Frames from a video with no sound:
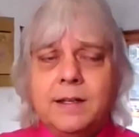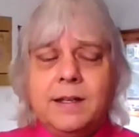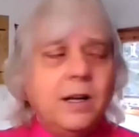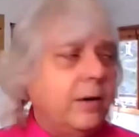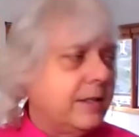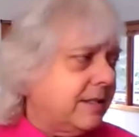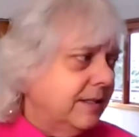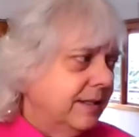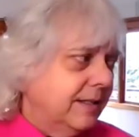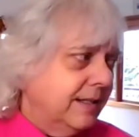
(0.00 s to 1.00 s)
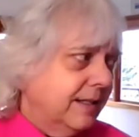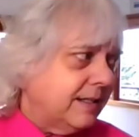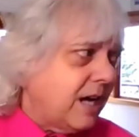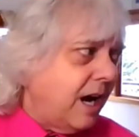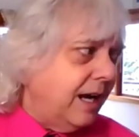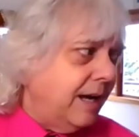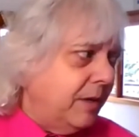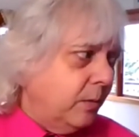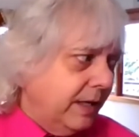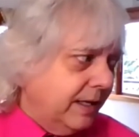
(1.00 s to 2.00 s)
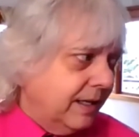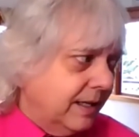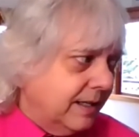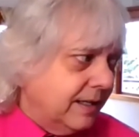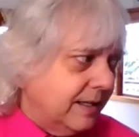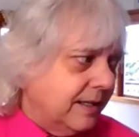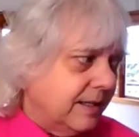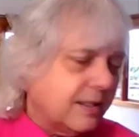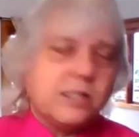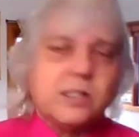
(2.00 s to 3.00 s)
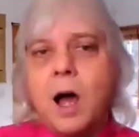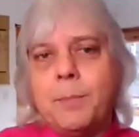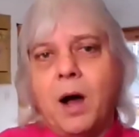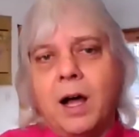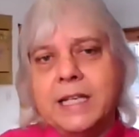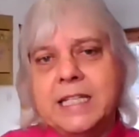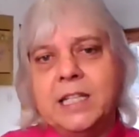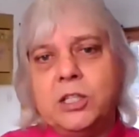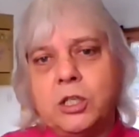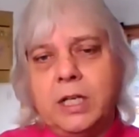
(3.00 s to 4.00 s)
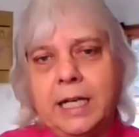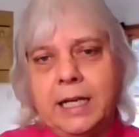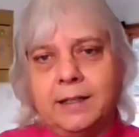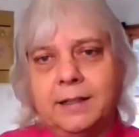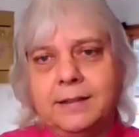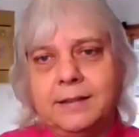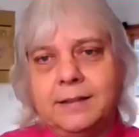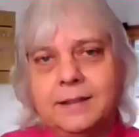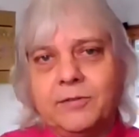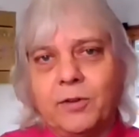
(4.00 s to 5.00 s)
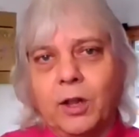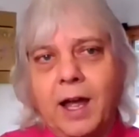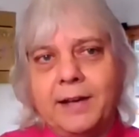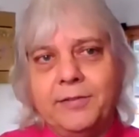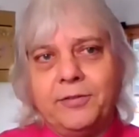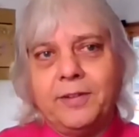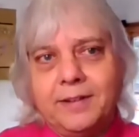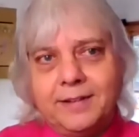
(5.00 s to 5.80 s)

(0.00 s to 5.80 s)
You know, it's time that we stop auditioning for life.